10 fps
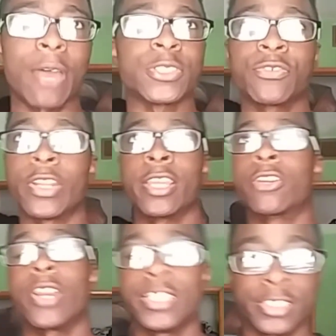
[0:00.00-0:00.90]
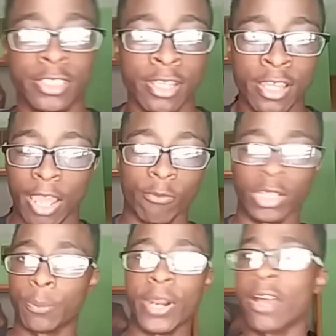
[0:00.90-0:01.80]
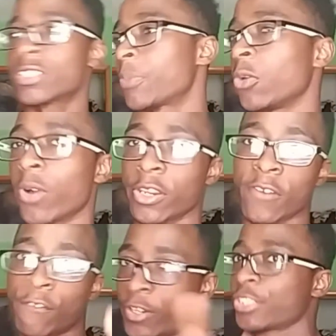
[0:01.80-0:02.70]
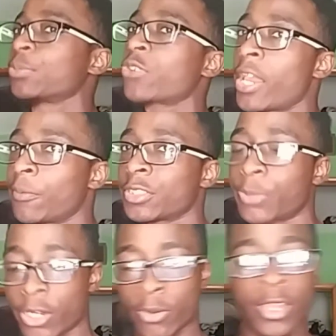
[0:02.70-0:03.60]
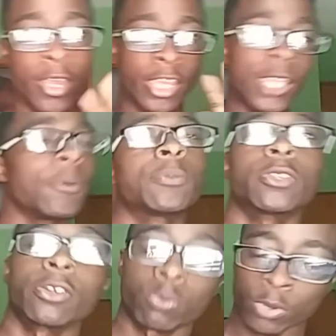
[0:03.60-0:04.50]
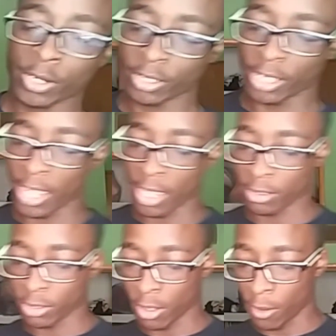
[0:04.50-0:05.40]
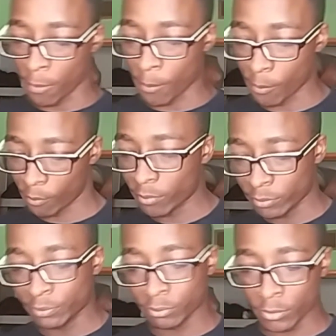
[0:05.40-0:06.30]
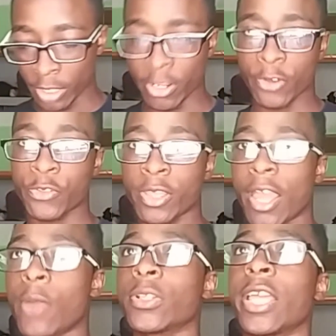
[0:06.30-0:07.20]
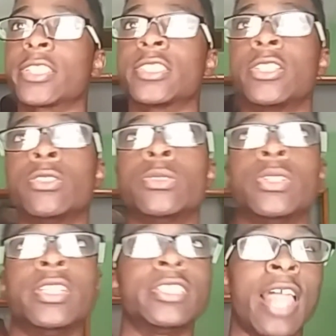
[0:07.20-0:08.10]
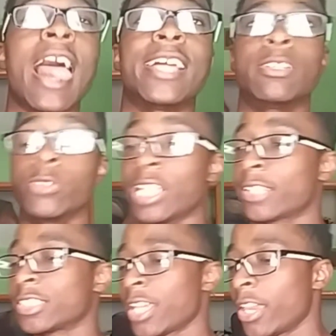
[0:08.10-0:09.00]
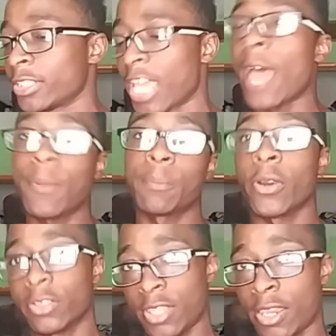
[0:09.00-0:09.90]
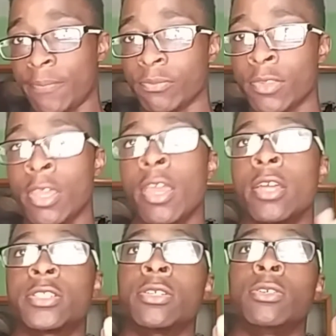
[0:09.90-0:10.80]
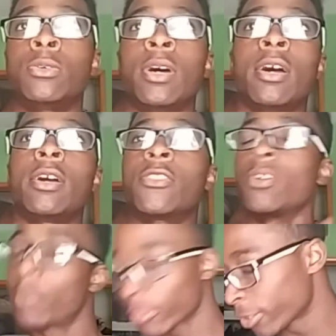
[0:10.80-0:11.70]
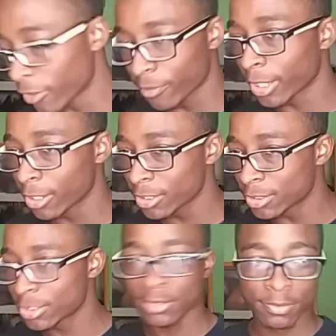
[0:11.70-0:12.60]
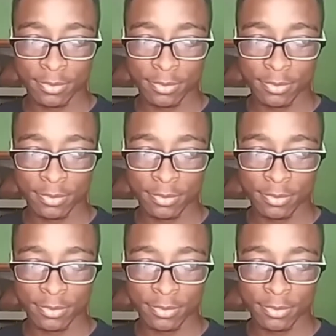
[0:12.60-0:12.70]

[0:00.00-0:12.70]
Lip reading: That was freaking crazy. I'm really proud to be one of your first subscribers, bro. Keep up the good work. And another thing I would like to do and would like to say is happy birthday to the mother of my kids.